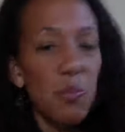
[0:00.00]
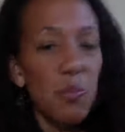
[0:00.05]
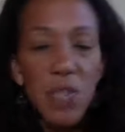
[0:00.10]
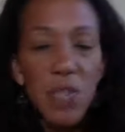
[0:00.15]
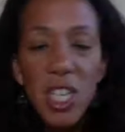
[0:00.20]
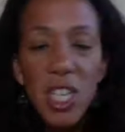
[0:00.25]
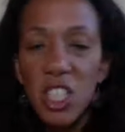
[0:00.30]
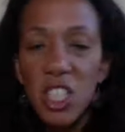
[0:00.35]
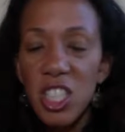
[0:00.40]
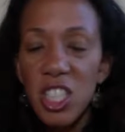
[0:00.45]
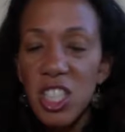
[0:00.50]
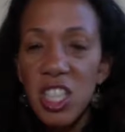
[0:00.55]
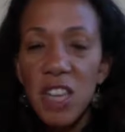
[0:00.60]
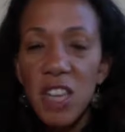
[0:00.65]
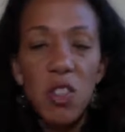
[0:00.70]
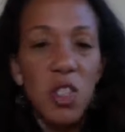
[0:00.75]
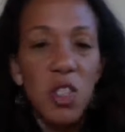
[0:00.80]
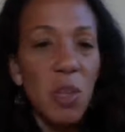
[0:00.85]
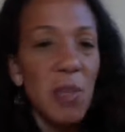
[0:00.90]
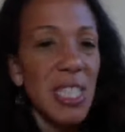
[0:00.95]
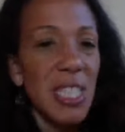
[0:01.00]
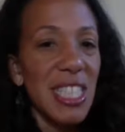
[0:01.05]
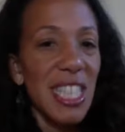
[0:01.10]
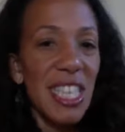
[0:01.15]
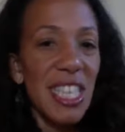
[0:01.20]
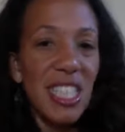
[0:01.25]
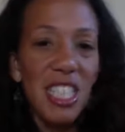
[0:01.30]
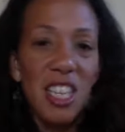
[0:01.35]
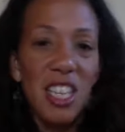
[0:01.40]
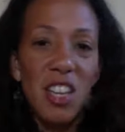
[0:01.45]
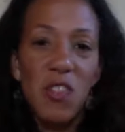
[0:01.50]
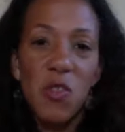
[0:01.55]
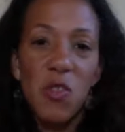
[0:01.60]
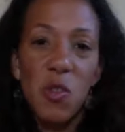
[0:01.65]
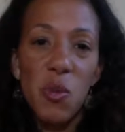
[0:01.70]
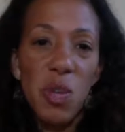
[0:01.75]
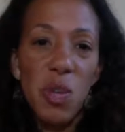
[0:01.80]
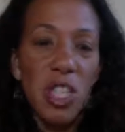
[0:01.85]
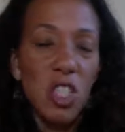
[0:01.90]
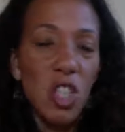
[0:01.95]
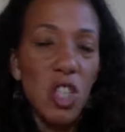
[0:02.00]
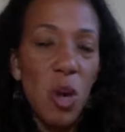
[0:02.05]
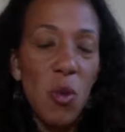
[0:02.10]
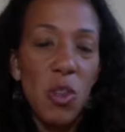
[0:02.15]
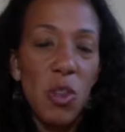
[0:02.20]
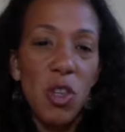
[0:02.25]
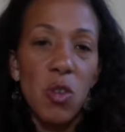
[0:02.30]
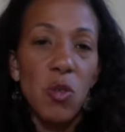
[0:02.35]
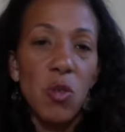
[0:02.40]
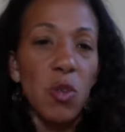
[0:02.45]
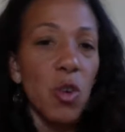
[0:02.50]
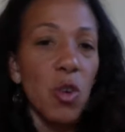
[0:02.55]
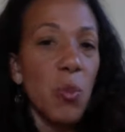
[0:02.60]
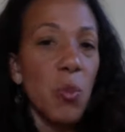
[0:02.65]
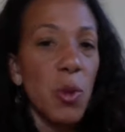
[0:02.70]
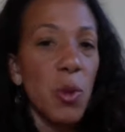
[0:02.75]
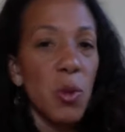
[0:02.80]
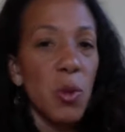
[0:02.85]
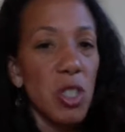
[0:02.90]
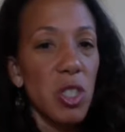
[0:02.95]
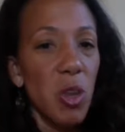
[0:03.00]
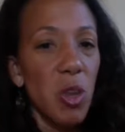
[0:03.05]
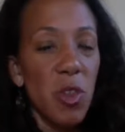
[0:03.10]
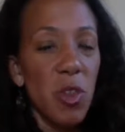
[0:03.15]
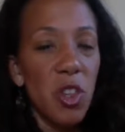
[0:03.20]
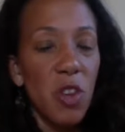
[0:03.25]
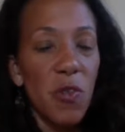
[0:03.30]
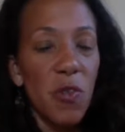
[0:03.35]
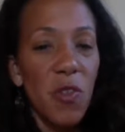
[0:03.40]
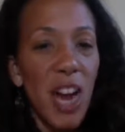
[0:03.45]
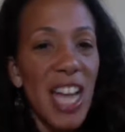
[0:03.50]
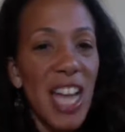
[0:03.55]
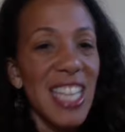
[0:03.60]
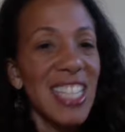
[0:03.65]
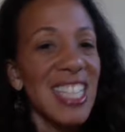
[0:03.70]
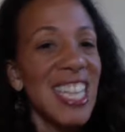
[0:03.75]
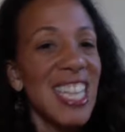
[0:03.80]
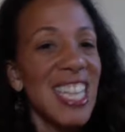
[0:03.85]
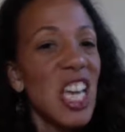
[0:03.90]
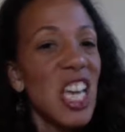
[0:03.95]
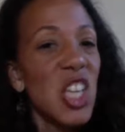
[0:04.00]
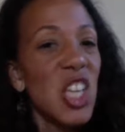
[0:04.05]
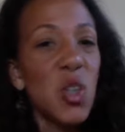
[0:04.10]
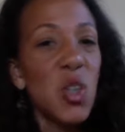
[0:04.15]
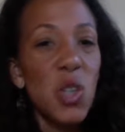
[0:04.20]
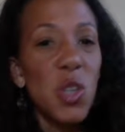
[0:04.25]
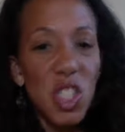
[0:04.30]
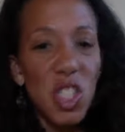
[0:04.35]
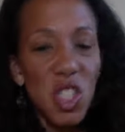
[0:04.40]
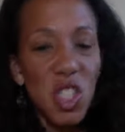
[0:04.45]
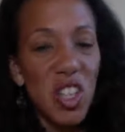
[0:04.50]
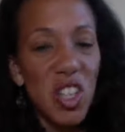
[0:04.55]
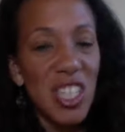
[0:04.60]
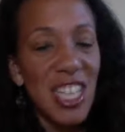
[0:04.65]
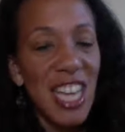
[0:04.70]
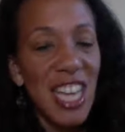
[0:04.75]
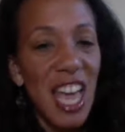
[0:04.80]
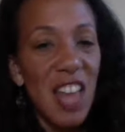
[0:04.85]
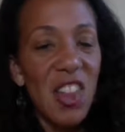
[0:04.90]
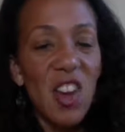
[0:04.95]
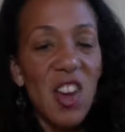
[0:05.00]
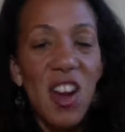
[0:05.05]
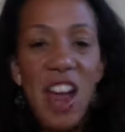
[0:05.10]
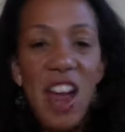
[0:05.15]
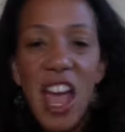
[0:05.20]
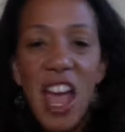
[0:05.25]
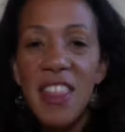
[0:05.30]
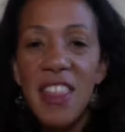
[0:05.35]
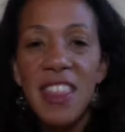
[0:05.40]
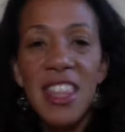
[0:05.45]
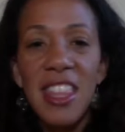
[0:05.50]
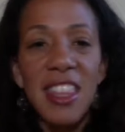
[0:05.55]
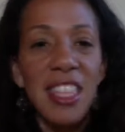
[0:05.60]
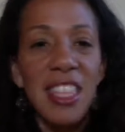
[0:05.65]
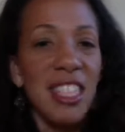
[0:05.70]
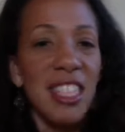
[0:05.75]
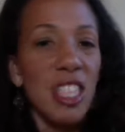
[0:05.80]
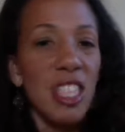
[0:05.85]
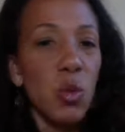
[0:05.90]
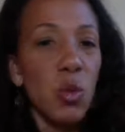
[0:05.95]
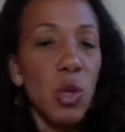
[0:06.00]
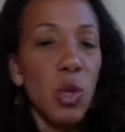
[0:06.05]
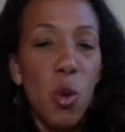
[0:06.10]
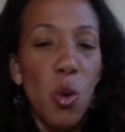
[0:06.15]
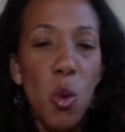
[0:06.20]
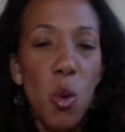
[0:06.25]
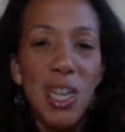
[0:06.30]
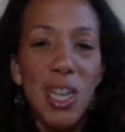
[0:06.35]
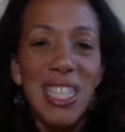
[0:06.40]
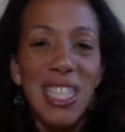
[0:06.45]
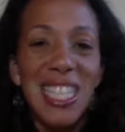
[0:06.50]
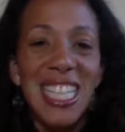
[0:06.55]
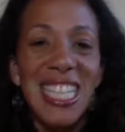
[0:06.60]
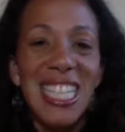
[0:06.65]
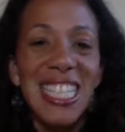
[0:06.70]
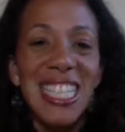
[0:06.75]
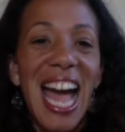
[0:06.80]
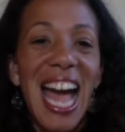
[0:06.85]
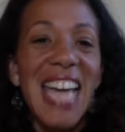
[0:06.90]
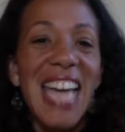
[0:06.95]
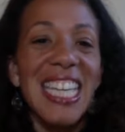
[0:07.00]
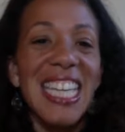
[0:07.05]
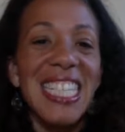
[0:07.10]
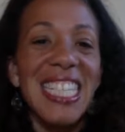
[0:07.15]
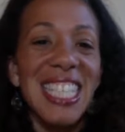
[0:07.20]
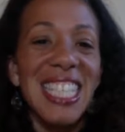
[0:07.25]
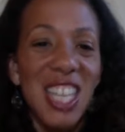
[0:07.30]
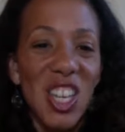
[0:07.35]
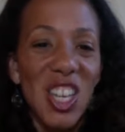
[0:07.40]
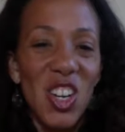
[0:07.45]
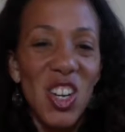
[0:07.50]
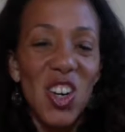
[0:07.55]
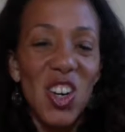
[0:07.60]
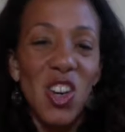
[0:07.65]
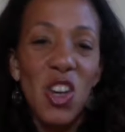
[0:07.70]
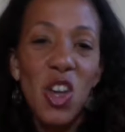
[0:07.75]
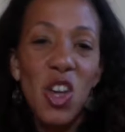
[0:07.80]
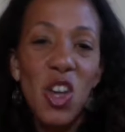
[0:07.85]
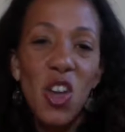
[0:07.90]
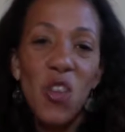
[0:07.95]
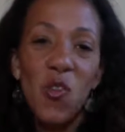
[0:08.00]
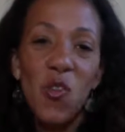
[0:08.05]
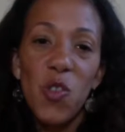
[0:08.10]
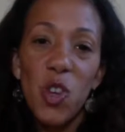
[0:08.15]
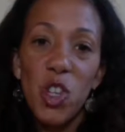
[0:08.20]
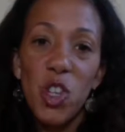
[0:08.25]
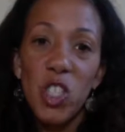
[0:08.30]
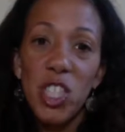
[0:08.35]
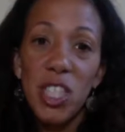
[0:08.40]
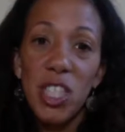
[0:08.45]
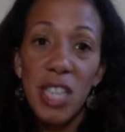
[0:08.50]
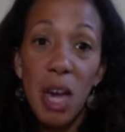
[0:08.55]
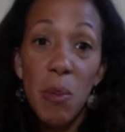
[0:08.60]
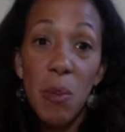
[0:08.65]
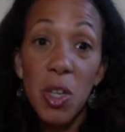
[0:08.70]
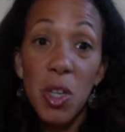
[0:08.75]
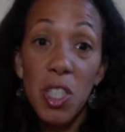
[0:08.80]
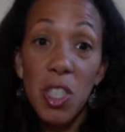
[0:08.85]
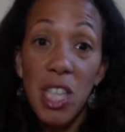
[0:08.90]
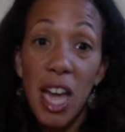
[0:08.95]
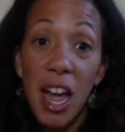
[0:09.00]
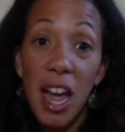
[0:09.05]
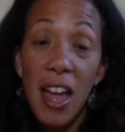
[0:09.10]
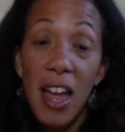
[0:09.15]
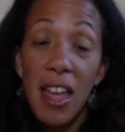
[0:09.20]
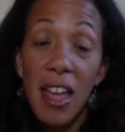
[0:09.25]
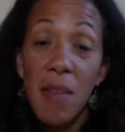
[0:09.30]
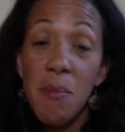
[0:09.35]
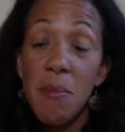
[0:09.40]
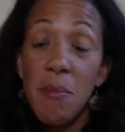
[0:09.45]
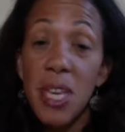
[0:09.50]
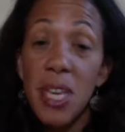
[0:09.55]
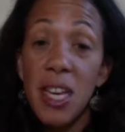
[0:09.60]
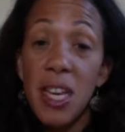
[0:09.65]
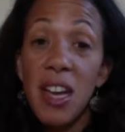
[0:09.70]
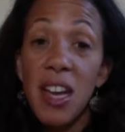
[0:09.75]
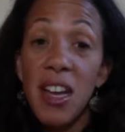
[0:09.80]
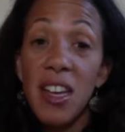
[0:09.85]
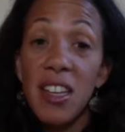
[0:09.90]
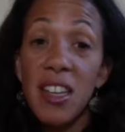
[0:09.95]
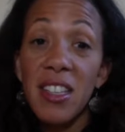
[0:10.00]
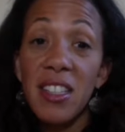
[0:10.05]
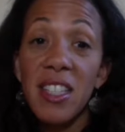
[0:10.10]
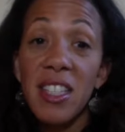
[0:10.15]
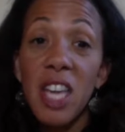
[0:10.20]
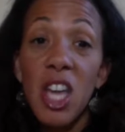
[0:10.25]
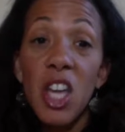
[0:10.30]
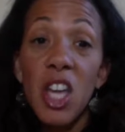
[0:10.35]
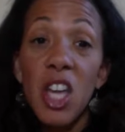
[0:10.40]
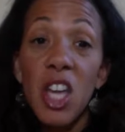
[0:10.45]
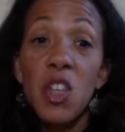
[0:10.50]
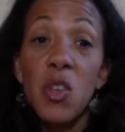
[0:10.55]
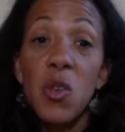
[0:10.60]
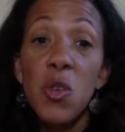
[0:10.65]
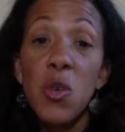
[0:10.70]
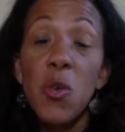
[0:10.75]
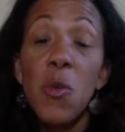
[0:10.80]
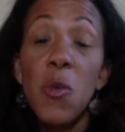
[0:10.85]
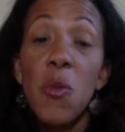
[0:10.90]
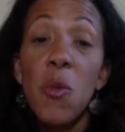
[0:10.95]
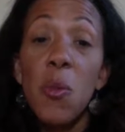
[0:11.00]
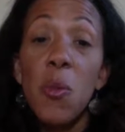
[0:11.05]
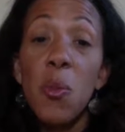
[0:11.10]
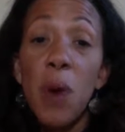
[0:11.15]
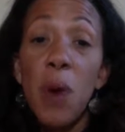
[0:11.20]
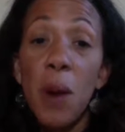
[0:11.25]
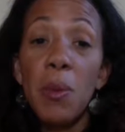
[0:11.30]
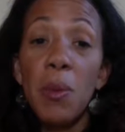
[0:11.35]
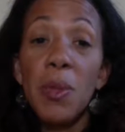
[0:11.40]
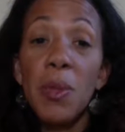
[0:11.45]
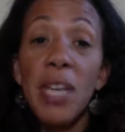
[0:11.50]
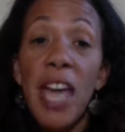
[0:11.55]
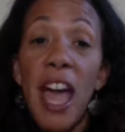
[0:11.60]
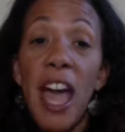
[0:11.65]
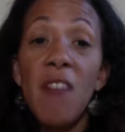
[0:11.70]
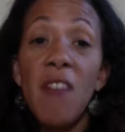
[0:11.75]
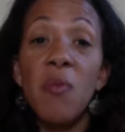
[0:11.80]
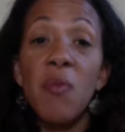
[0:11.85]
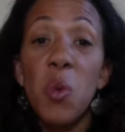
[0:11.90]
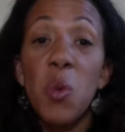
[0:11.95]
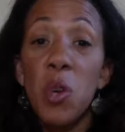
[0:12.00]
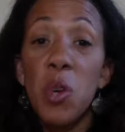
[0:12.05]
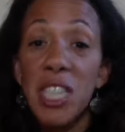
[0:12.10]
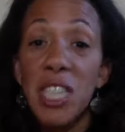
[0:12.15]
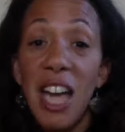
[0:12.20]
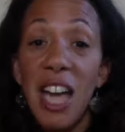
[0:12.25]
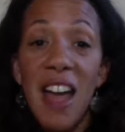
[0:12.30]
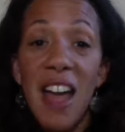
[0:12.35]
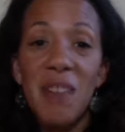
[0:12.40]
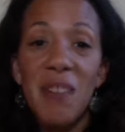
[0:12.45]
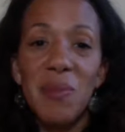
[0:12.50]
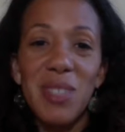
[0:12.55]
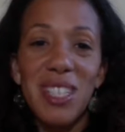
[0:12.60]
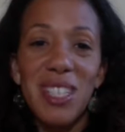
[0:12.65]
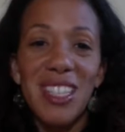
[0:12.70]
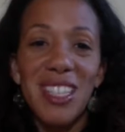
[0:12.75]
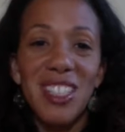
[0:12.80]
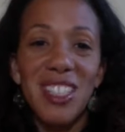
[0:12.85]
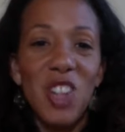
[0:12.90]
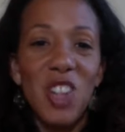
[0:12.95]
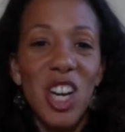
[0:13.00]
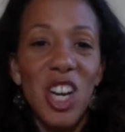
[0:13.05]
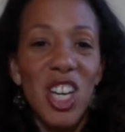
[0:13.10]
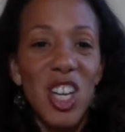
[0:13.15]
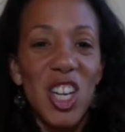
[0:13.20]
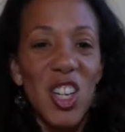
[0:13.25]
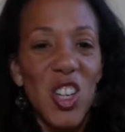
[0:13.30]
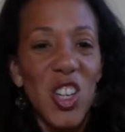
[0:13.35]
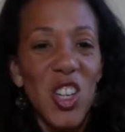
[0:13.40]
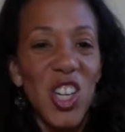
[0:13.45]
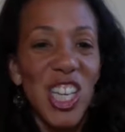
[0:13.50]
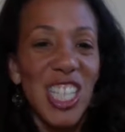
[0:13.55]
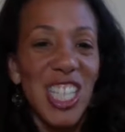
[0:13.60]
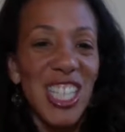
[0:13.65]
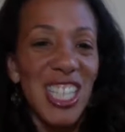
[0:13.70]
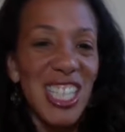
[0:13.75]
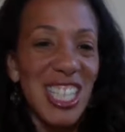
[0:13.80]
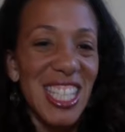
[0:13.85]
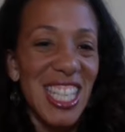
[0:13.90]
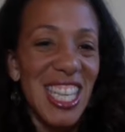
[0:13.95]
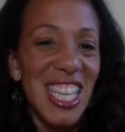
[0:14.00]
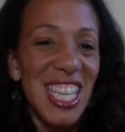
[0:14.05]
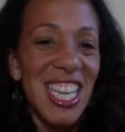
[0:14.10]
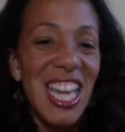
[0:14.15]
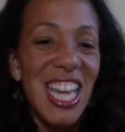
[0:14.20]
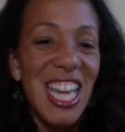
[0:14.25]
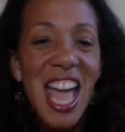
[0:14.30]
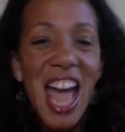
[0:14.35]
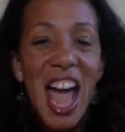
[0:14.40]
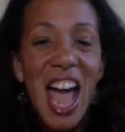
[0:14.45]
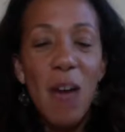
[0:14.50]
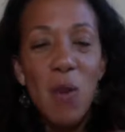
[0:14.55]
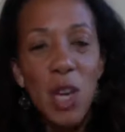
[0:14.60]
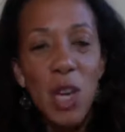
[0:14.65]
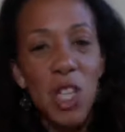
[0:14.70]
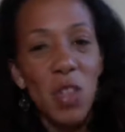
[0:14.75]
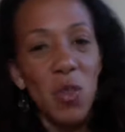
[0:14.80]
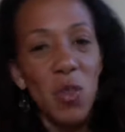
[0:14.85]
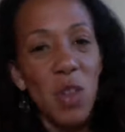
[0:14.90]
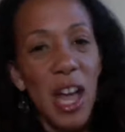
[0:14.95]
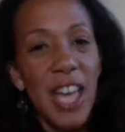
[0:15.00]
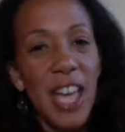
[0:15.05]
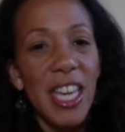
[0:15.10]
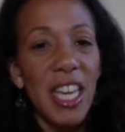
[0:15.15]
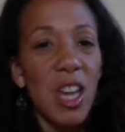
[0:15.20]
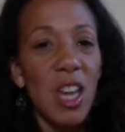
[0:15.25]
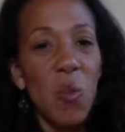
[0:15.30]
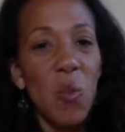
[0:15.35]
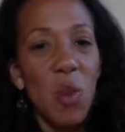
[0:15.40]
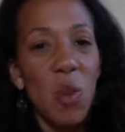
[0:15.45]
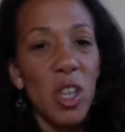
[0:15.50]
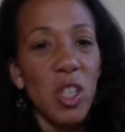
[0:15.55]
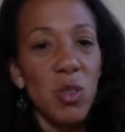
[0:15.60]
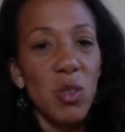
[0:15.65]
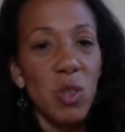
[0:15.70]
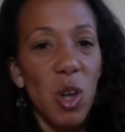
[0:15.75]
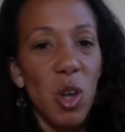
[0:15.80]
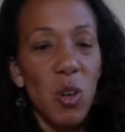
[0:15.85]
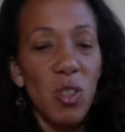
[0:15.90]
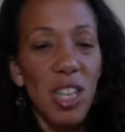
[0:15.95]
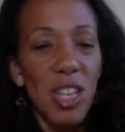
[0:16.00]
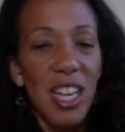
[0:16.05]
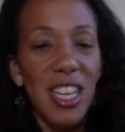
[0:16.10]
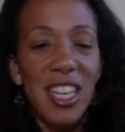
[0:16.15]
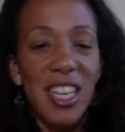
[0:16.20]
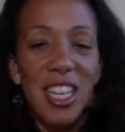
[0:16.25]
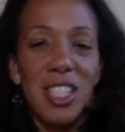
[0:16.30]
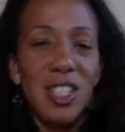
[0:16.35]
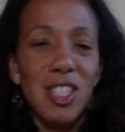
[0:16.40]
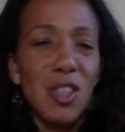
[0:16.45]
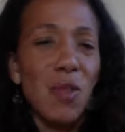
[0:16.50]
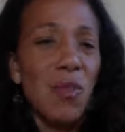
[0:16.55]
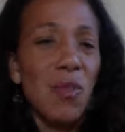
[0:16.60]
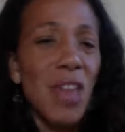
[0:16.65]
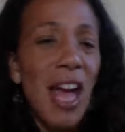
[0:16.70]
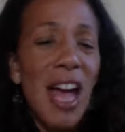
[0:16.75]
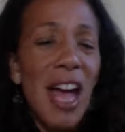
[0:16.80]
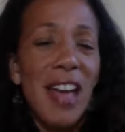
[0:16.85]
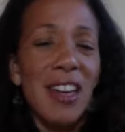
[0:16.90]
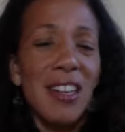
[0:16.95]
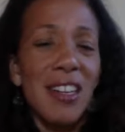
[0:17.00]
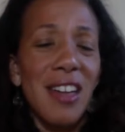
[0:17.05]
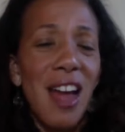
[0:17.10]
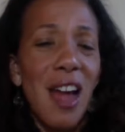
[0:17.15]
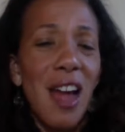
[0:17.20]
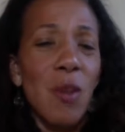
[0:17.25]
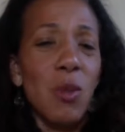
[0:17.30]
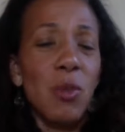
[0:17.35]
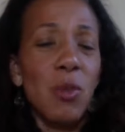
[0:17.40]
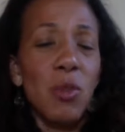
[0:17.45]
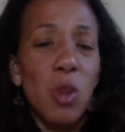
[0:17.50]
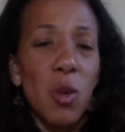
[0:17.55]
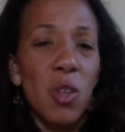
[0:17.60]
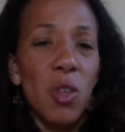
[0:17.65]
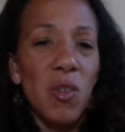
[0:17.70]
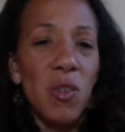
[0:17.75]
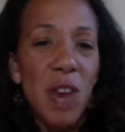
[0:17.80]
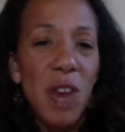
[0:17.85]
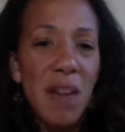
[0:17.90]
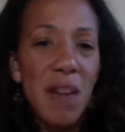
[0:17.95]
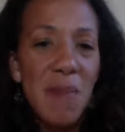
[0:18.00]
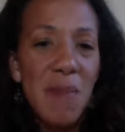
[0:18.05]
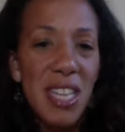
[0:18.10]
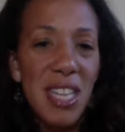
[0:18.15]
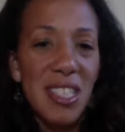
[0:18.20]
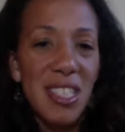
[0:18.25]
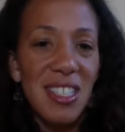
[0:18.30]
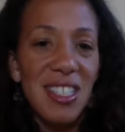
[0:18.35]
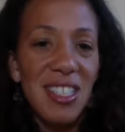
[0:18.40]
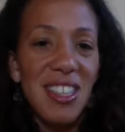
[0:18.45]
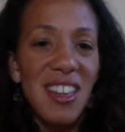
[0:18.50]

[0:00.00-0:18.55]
just to give you some incentive, you want to start with a group or you want to start with your friends, you can start together. And then the 6-week course is ideal for summertime because you probably have more time to try to cook and see what you like and what you don't like. And so that I would totally recommend.